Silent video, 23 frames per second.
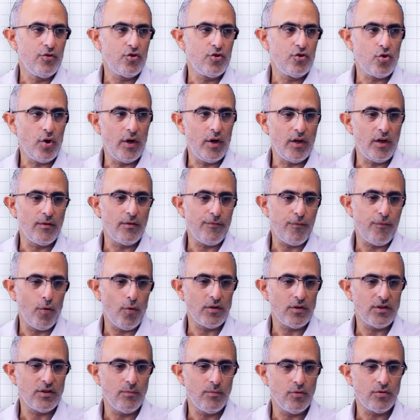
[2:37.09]
trading the
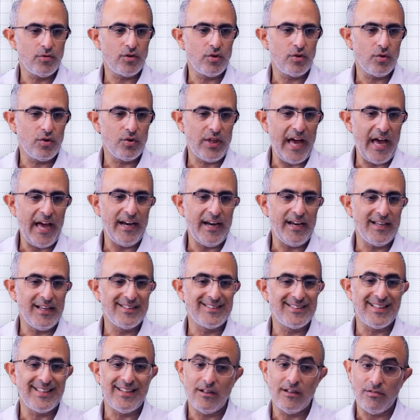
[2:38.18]
forex symbols. So that
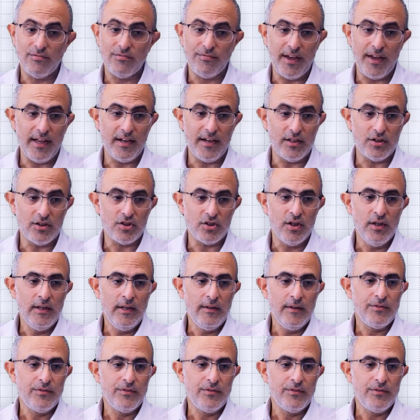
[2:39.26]
is an advantage.